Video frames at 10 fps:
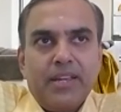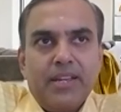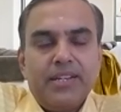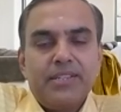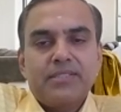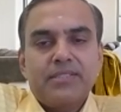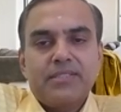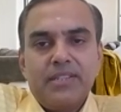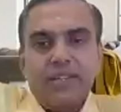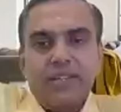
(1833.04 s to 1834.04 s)
it is
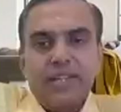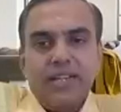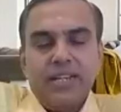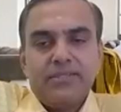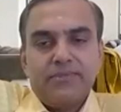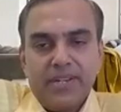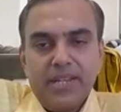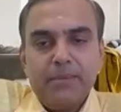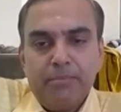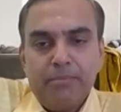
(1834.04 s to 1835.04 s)
very
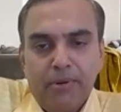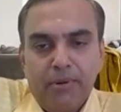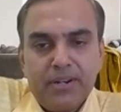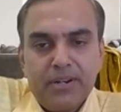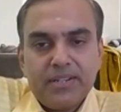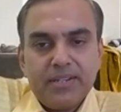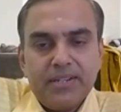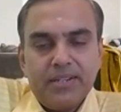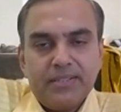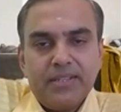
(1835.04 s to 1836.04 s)
important
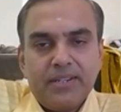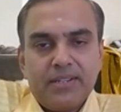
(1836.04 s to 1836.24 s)
that